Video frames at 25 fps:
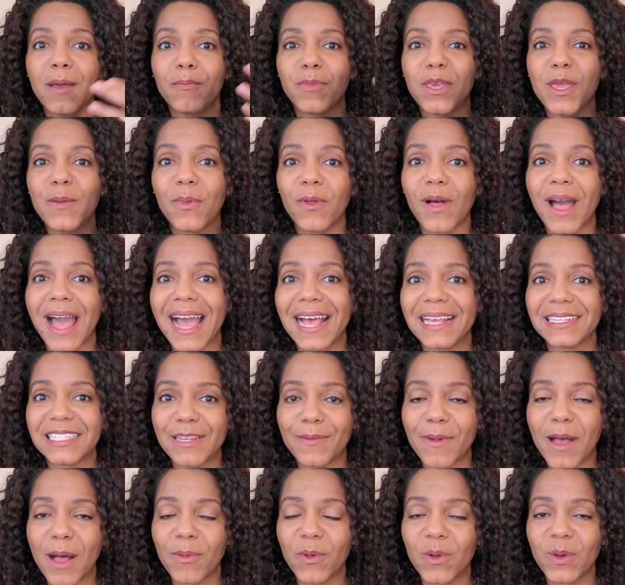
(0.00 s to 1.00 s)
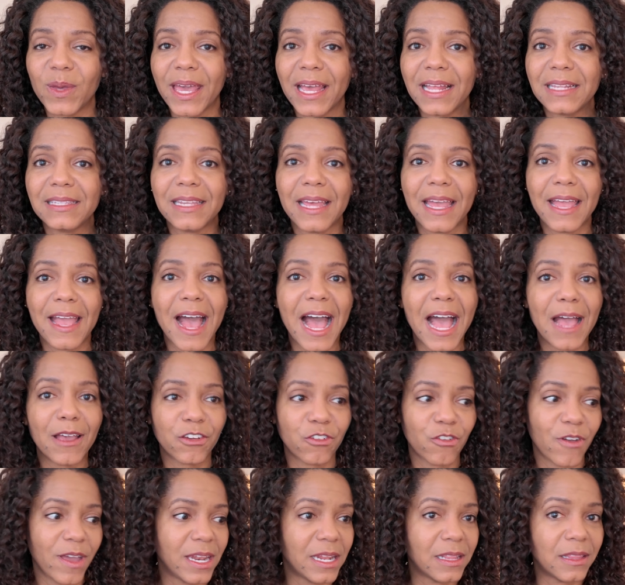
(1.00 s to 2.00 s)
People asked about Boquete. I
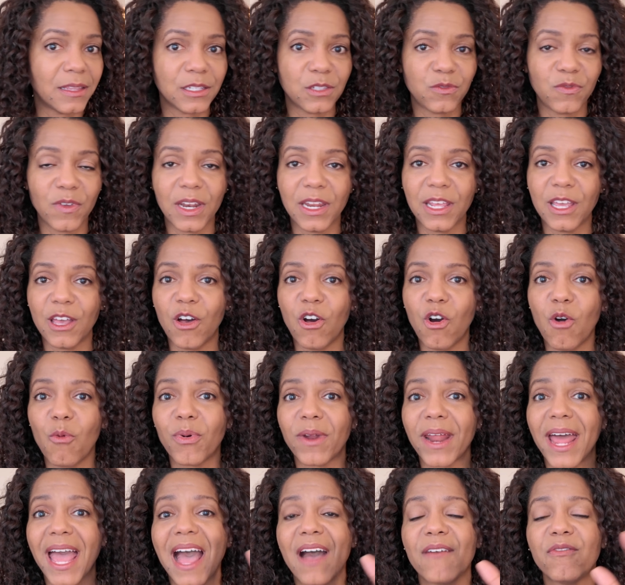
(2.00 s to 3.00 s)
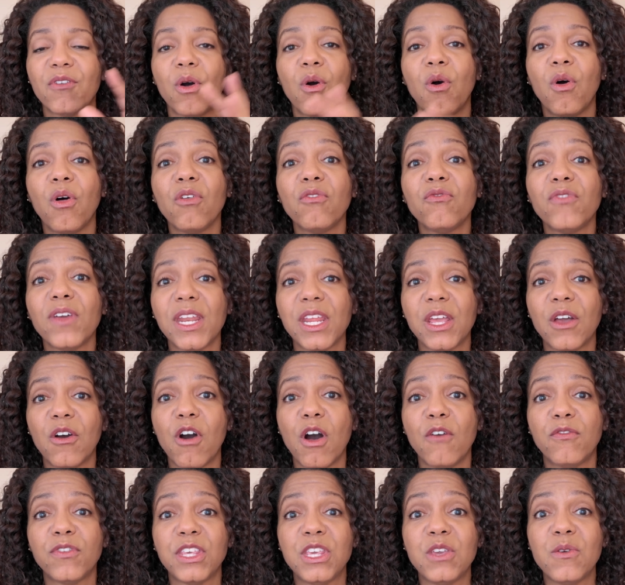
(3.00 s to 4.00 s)
created this video, but I have a whole video
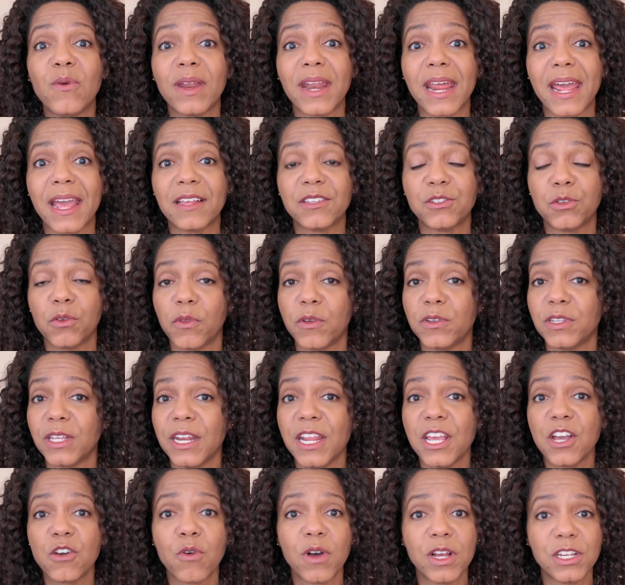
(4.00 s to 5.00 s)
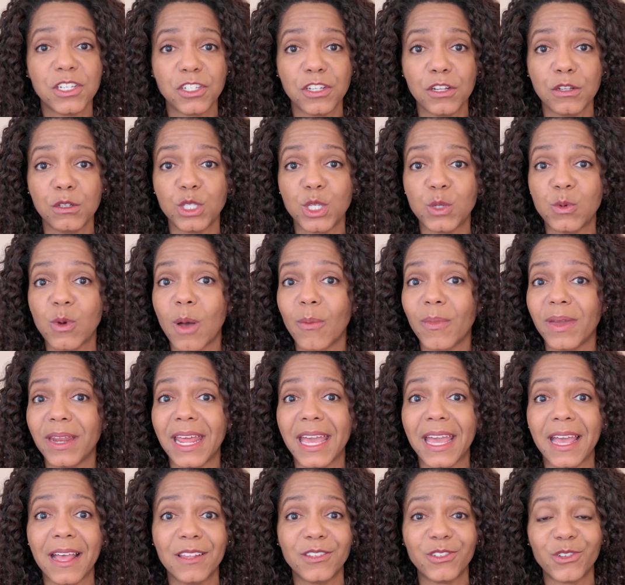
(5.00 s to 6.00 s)
of Q&A. So if there's any questions you want me
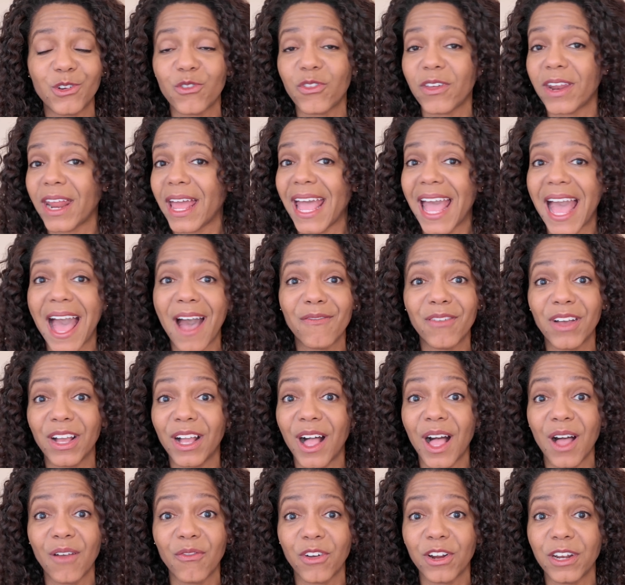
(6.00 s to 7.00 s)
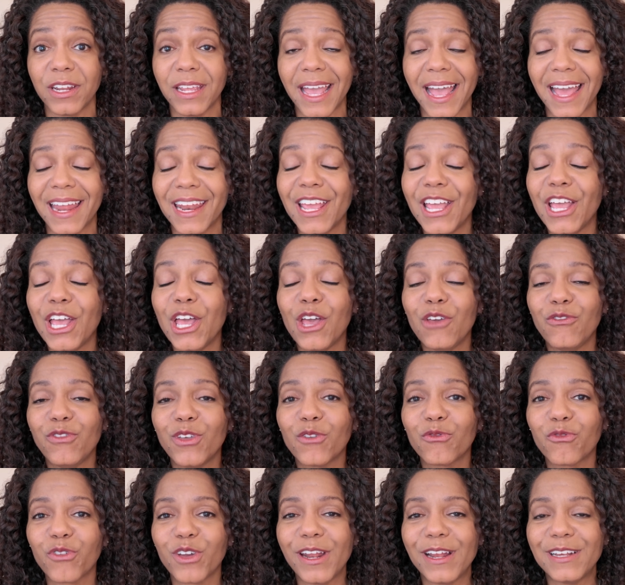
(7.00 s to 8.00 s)
to answer that I haven't covered yet,
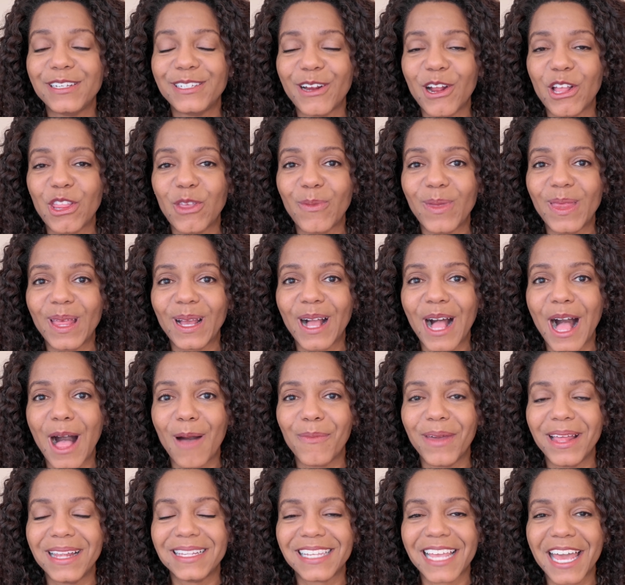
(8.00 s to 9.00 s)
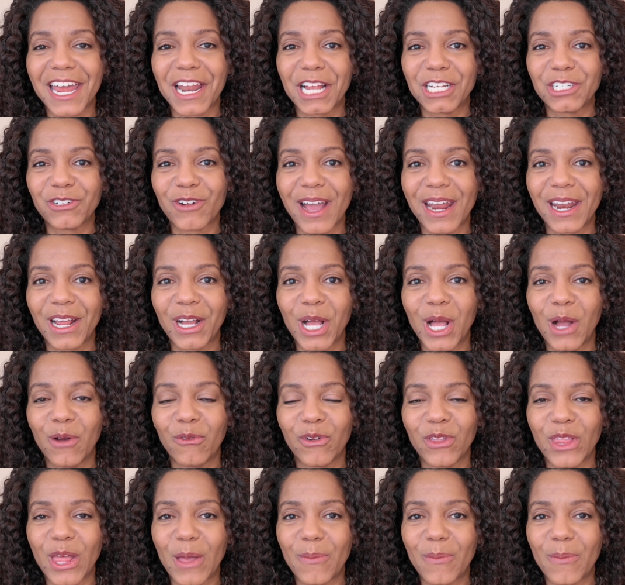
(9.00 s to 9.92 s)
feel free to share them in the comments and I'll try to cover